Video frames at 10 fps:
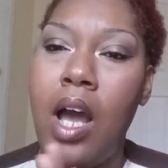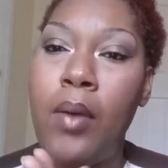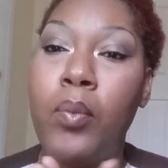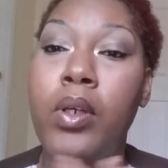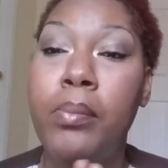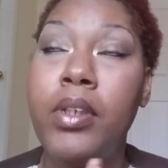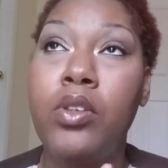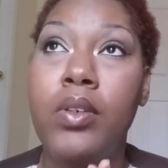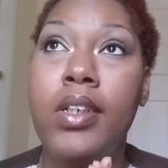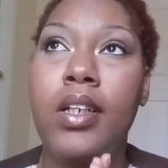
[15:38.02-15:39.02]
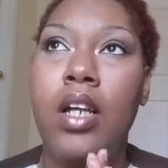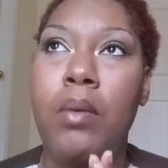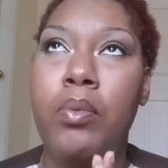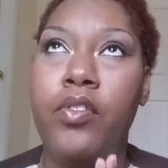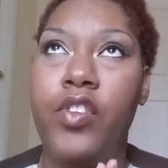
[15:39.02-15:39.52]
will be doing a
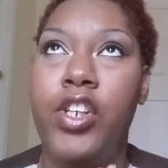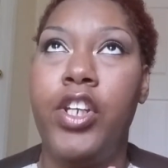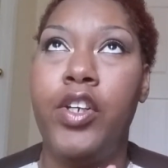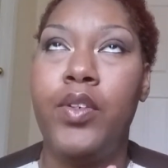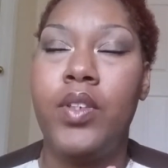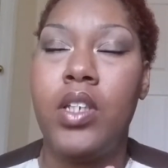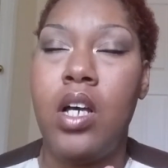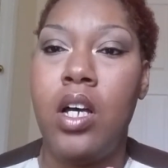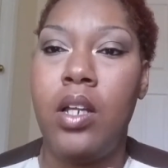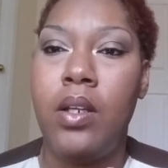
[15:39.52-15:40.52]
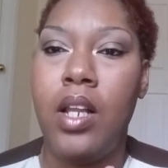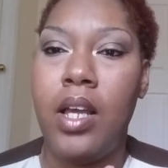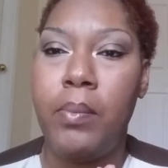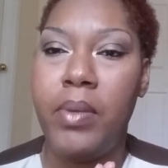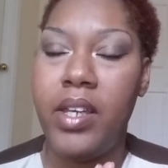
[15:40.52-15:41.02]
couple videos on
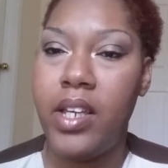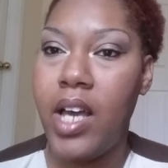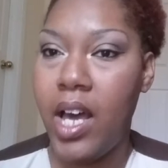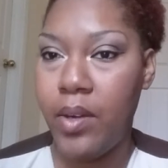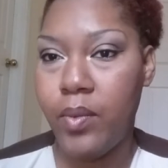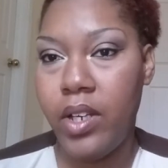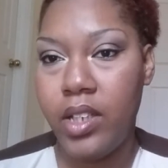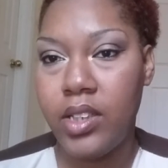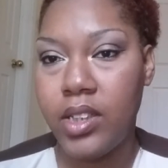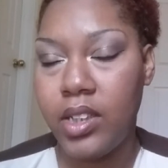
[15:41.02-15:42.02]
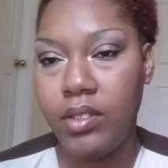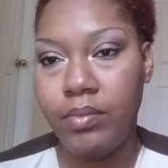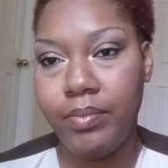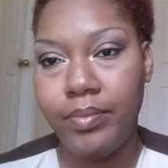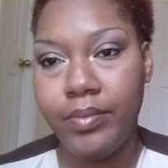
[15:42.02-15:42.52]
like being high risk,
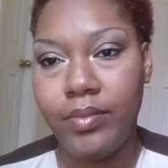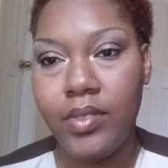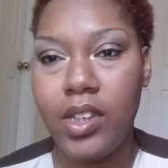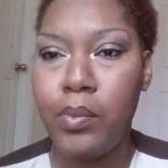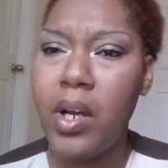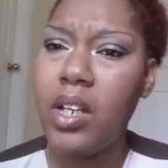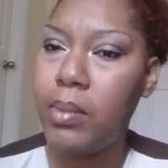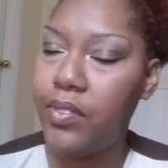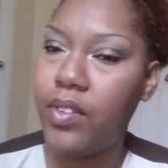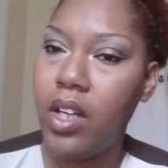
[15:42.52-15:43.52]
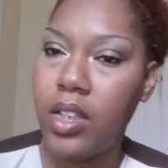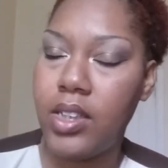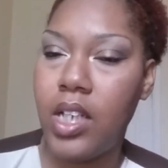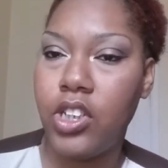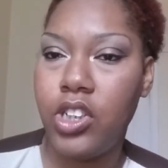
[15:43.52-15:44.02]
and there'll probably be
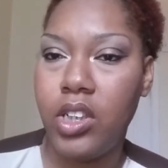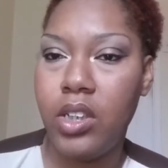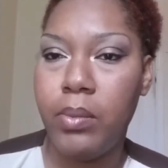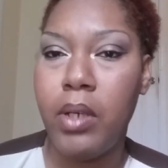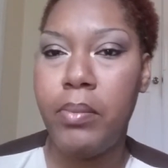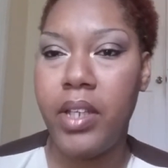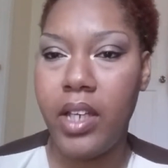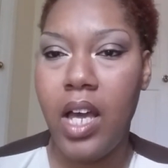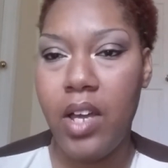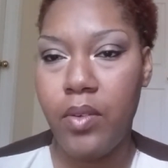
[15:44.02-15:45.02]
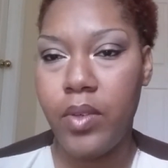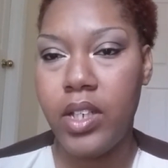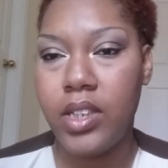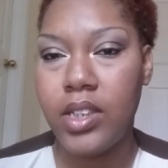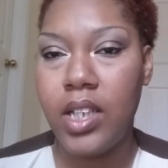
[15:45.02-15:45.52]
vlogs actually about being high
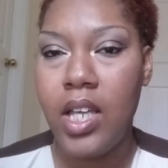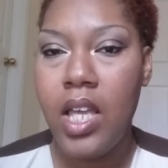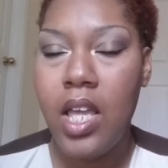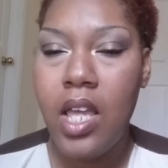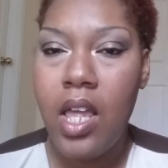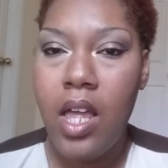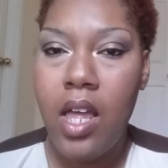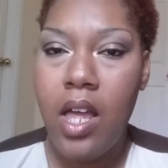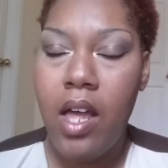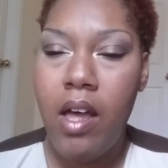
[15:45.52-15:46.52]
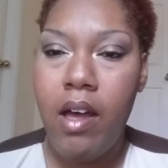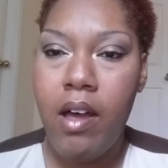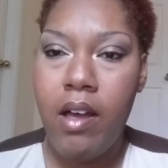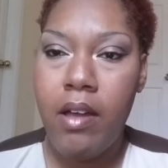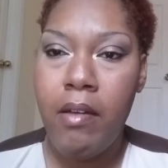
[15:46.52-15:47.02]
risk.
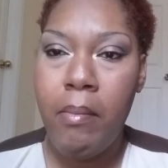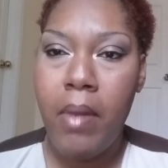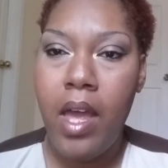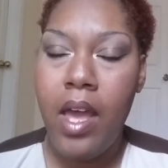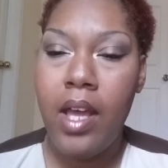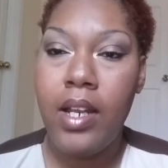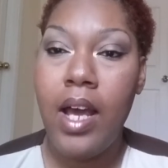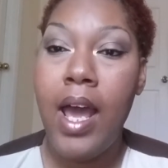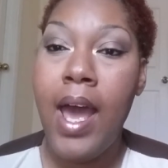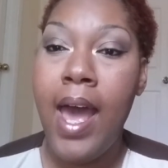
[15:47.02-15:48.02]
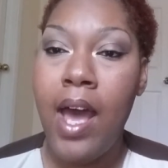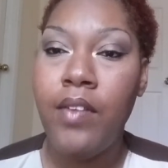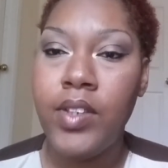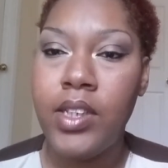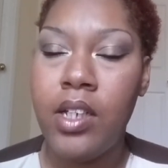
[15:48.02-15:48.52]
And I
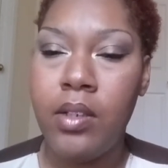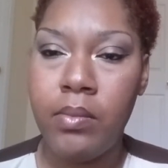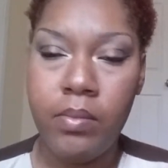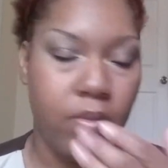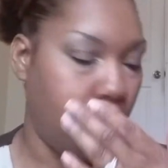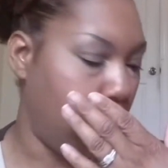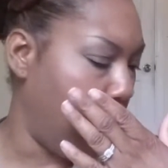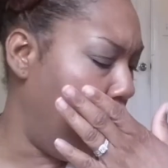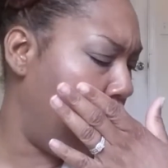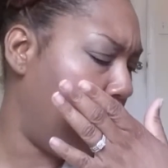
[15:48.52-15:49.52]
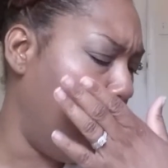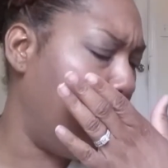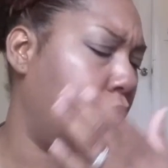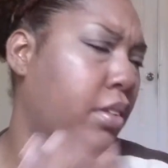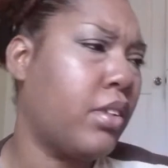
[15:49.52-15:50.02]
have some,
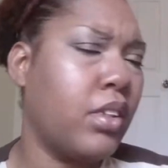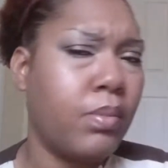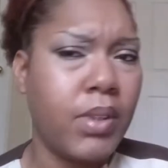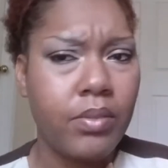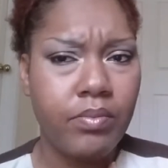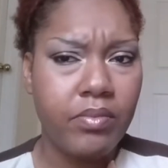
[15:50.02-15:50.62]
excuse me,